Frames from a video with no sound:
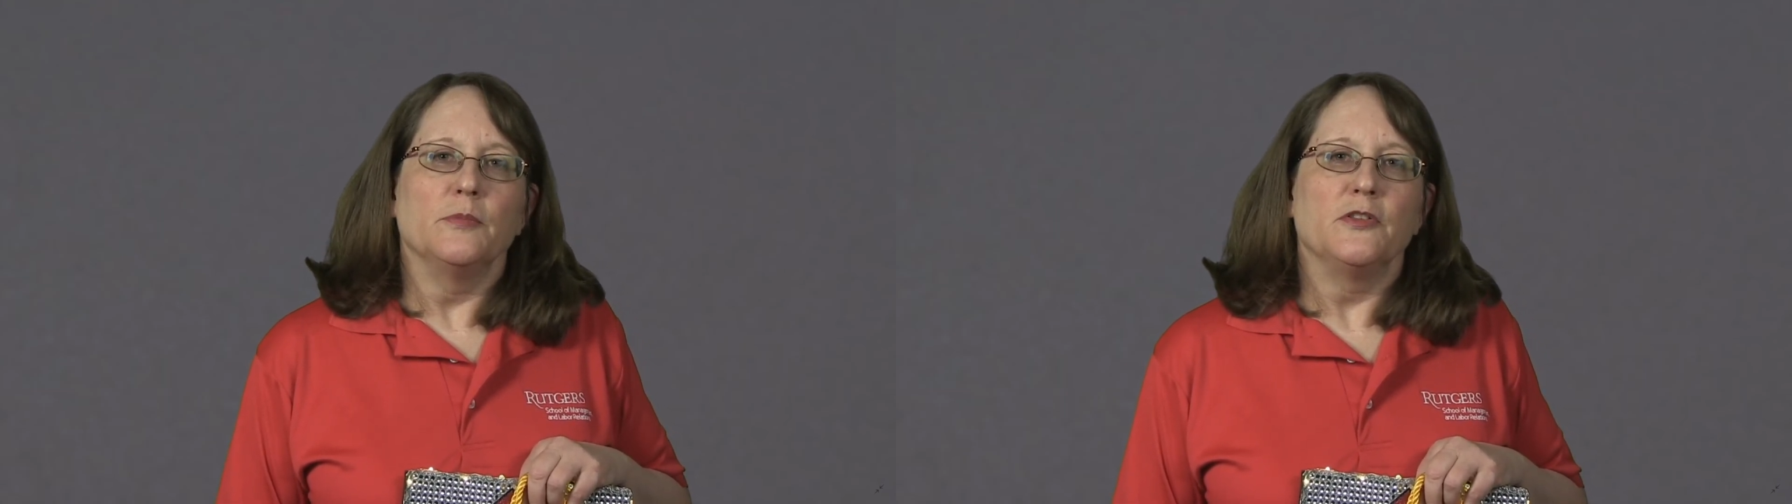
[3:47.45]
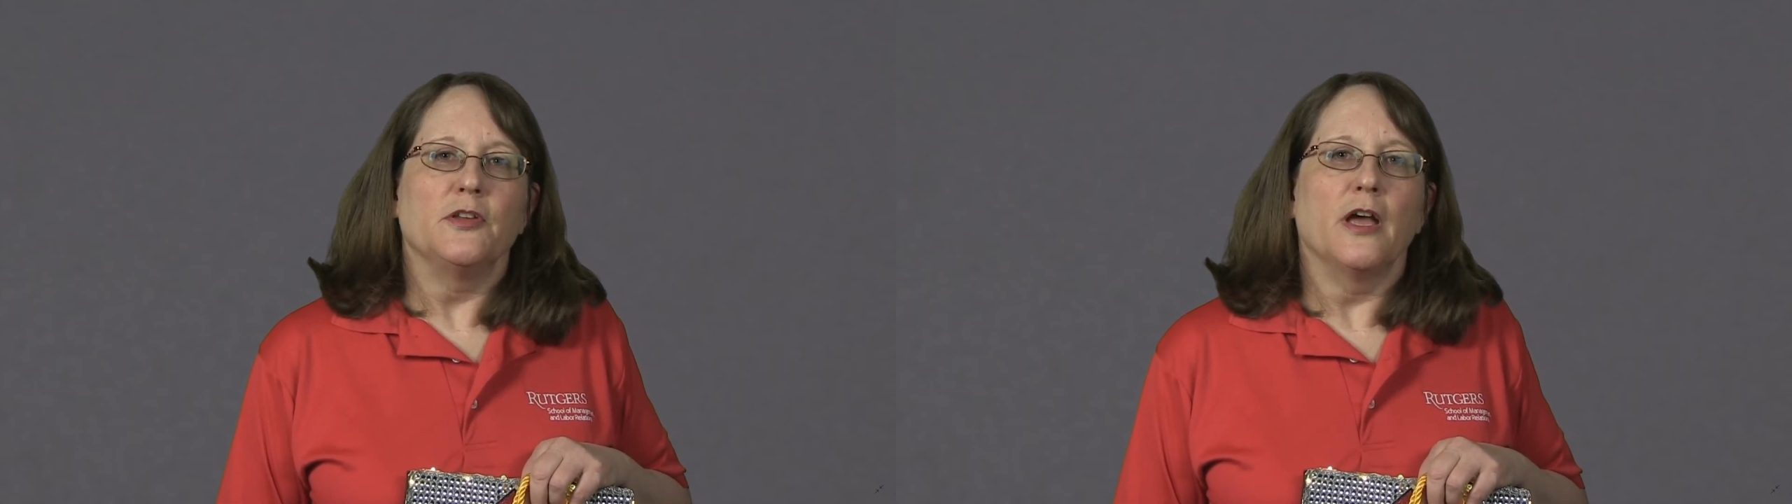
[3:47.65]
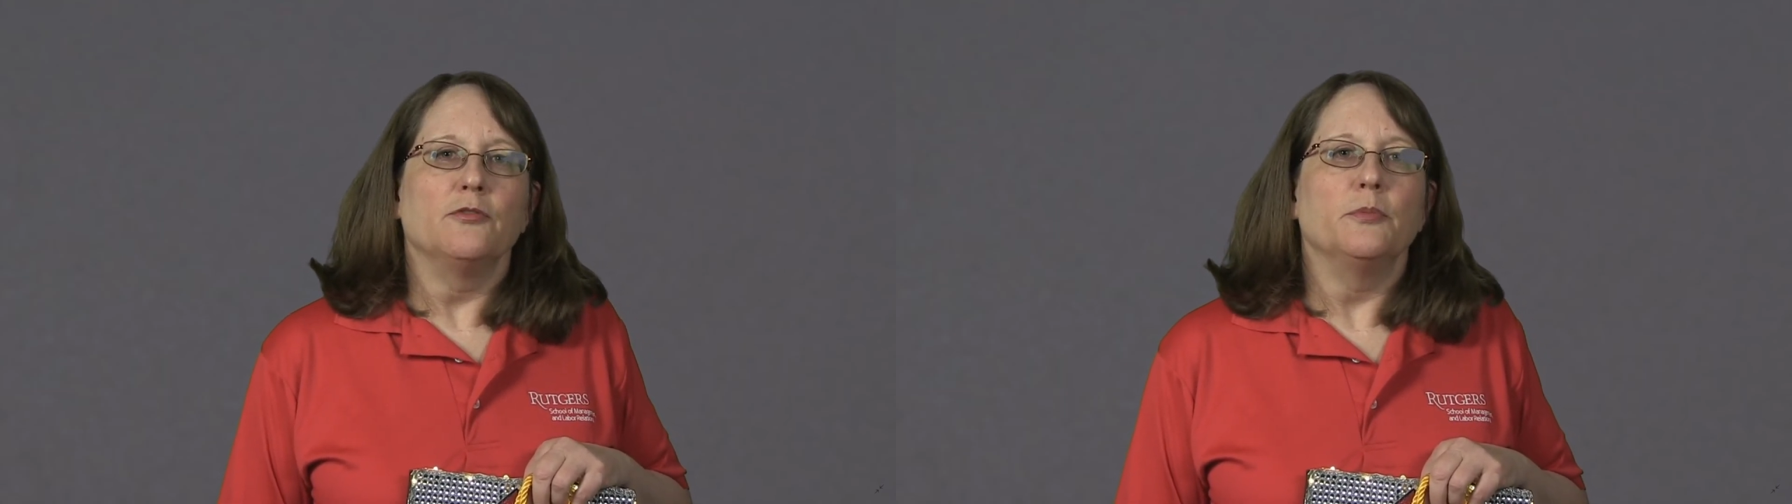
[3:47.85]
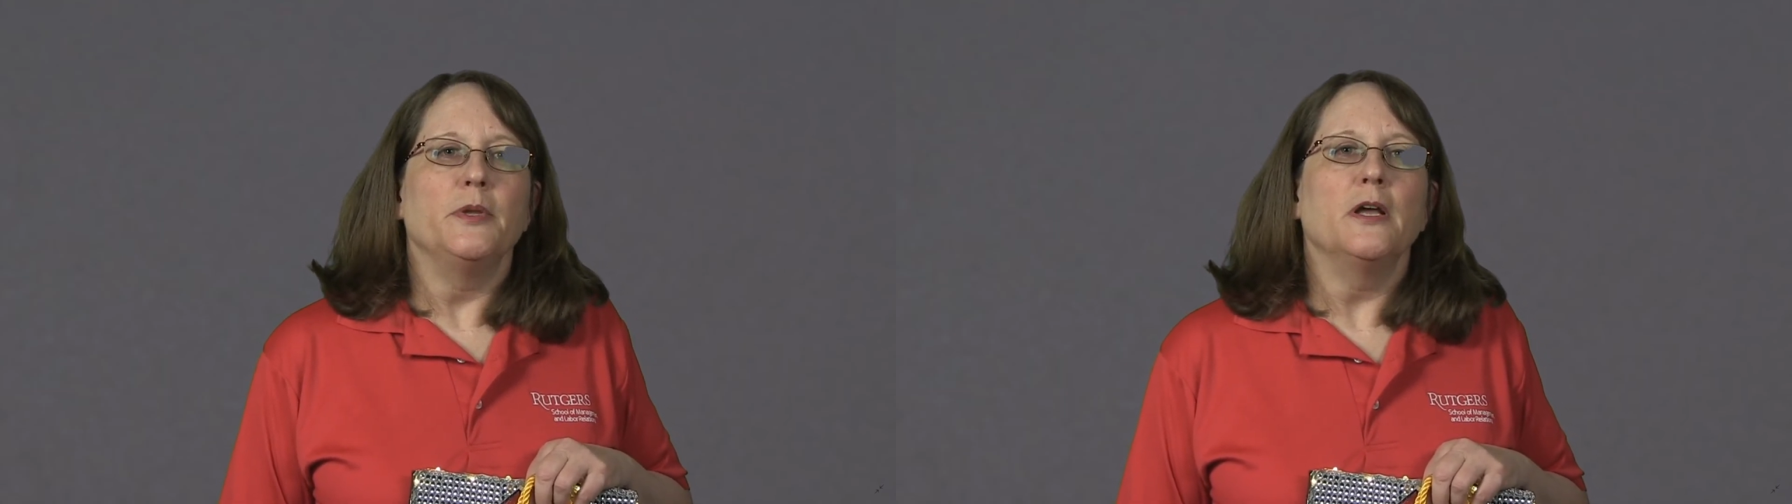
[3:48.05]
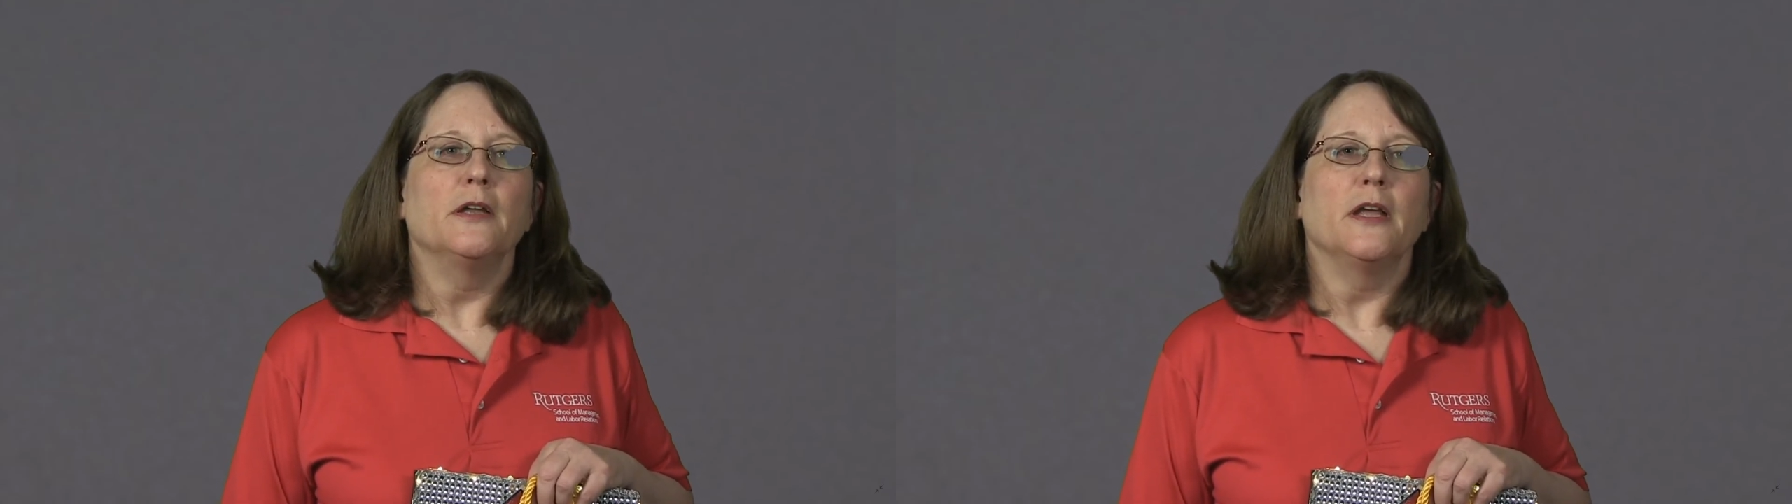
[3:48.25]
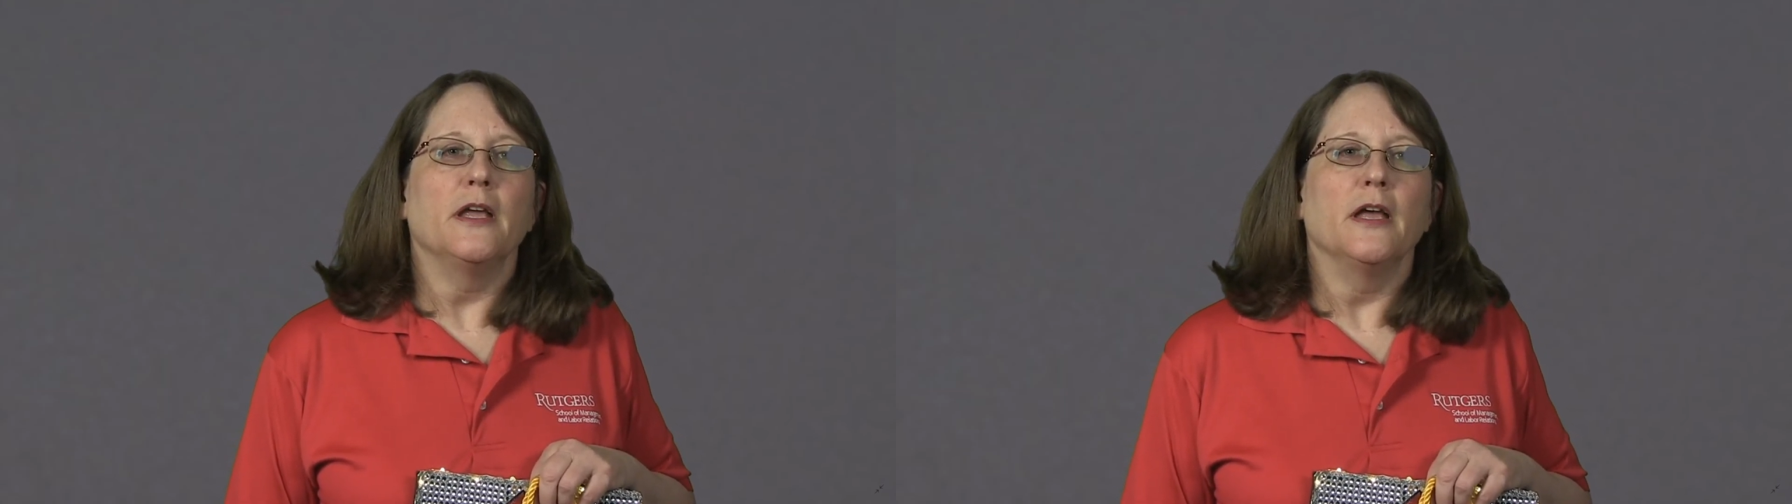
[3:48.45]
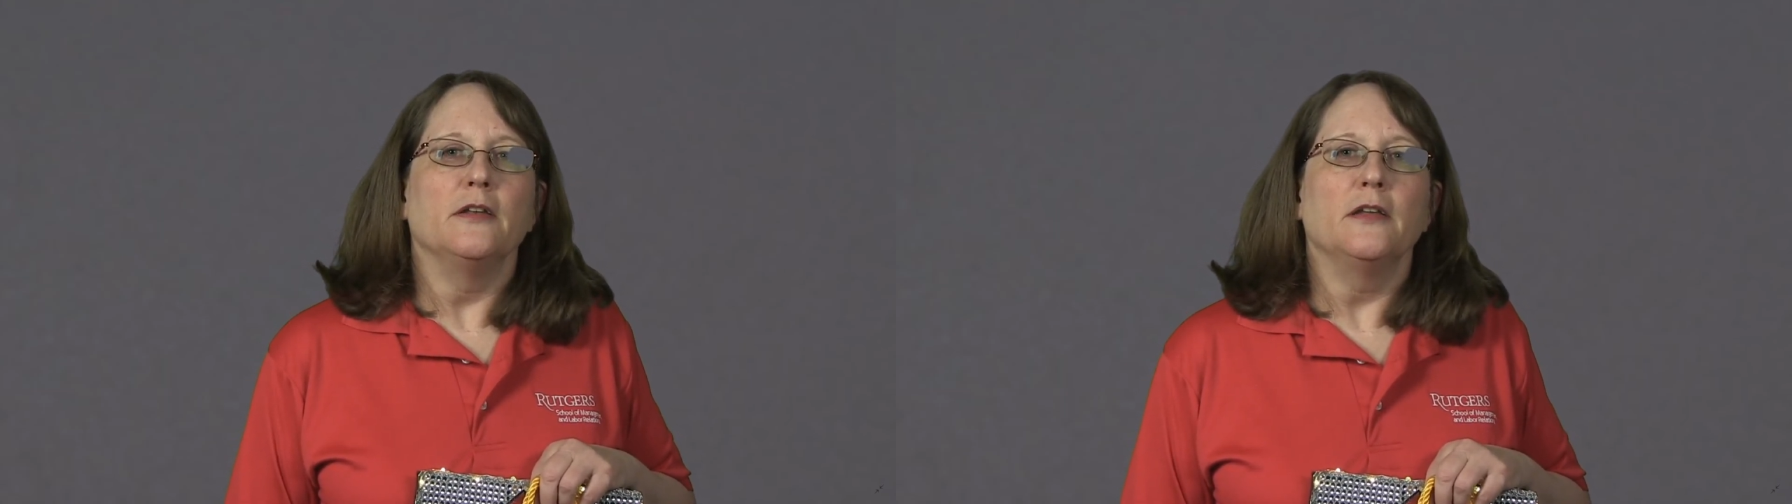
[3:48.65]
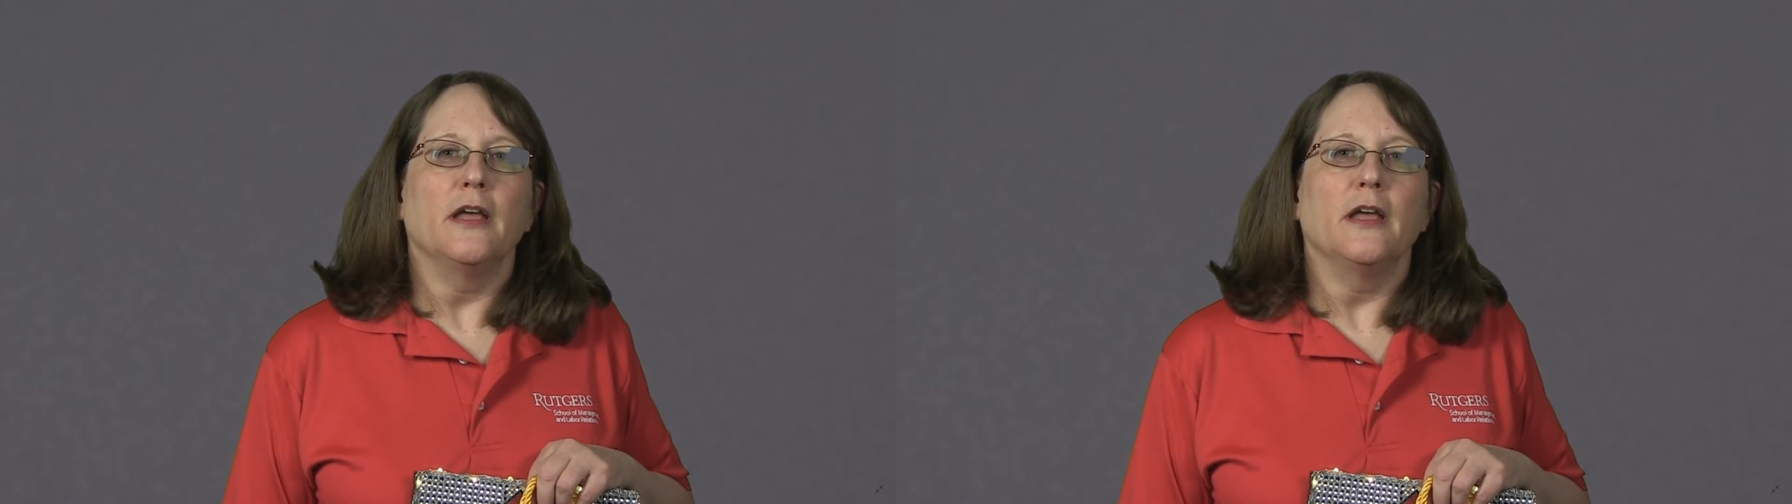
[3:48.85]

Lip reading: staff will be on hand